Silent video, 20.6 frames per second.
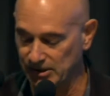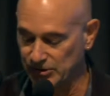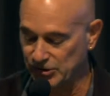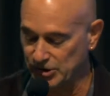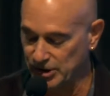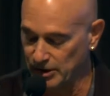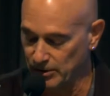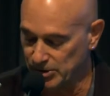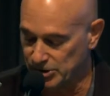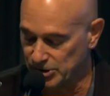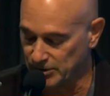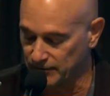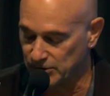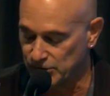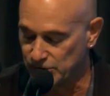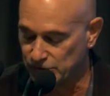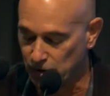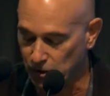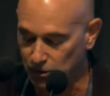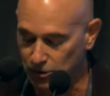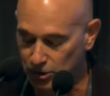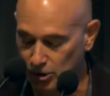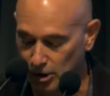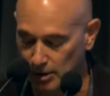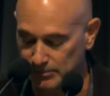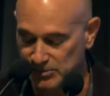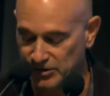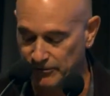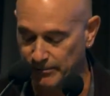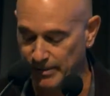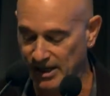series of historical
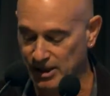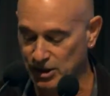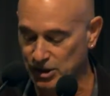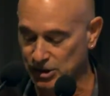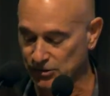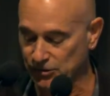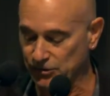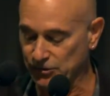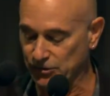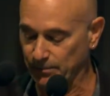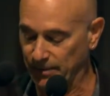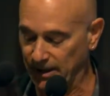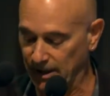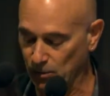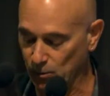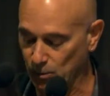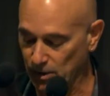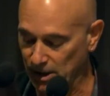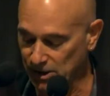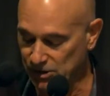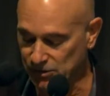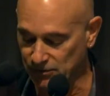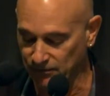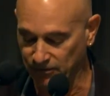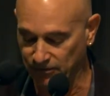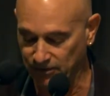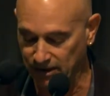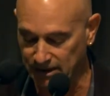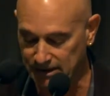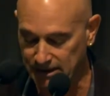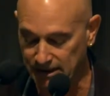observations about ways of
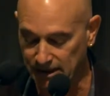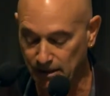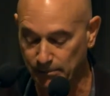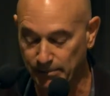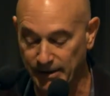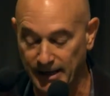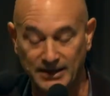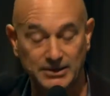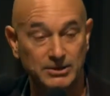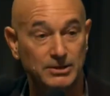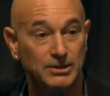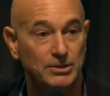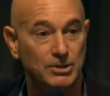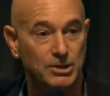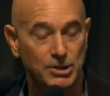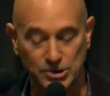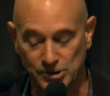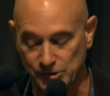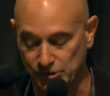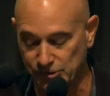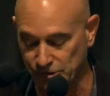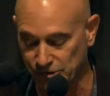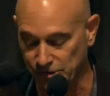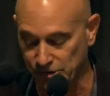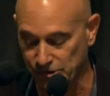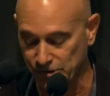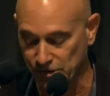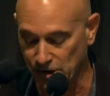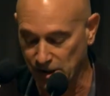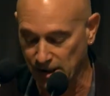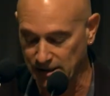thinking about Indigenous
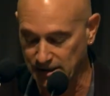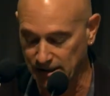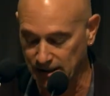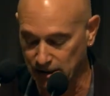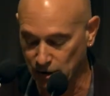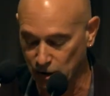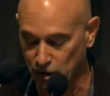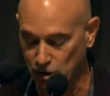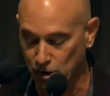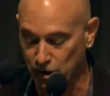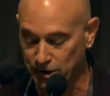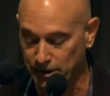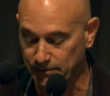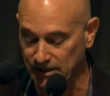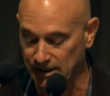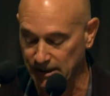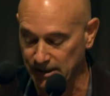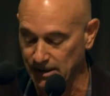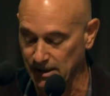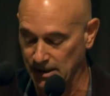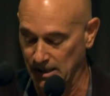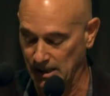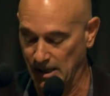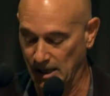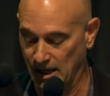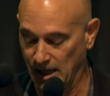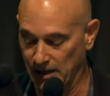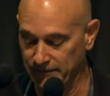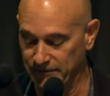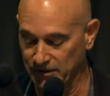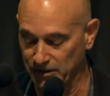society and economy
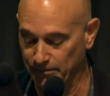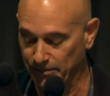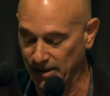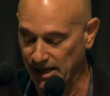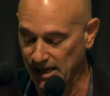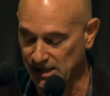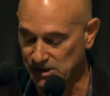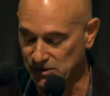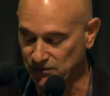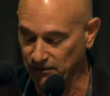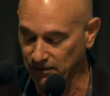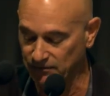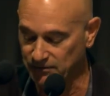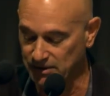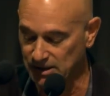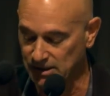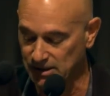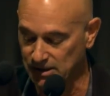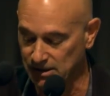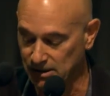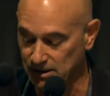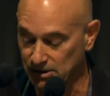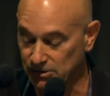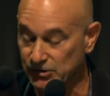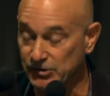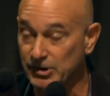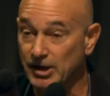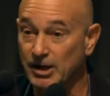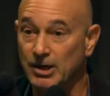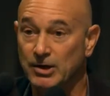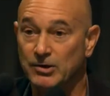over the past 50
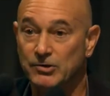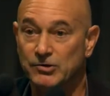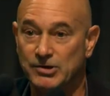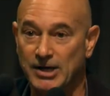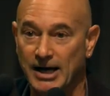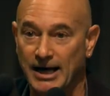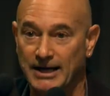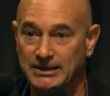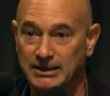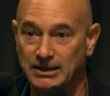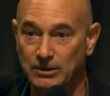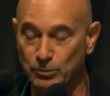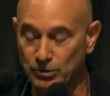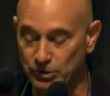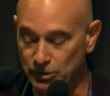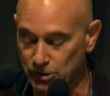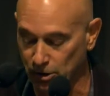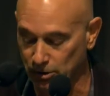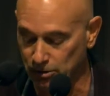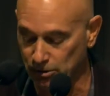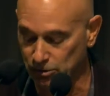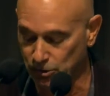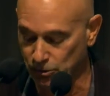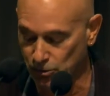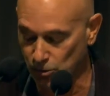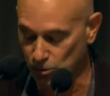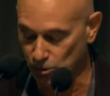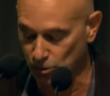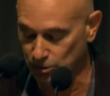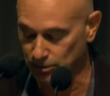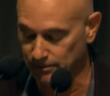years, starting with Donald
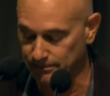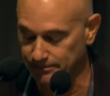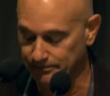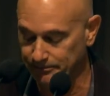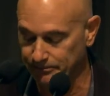Horne.